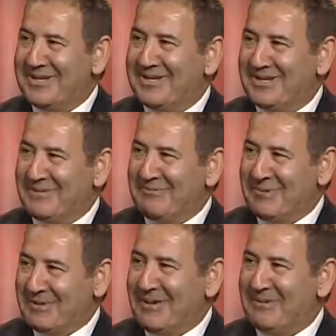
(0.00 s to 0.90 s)
till
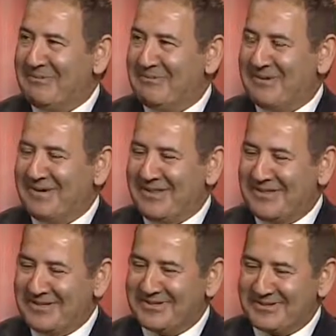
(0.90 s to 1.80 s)
become
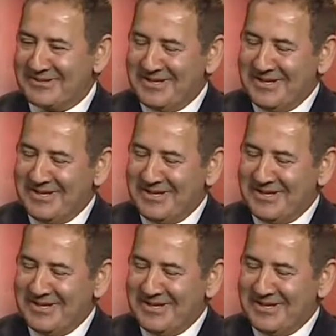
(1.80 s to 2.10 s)
this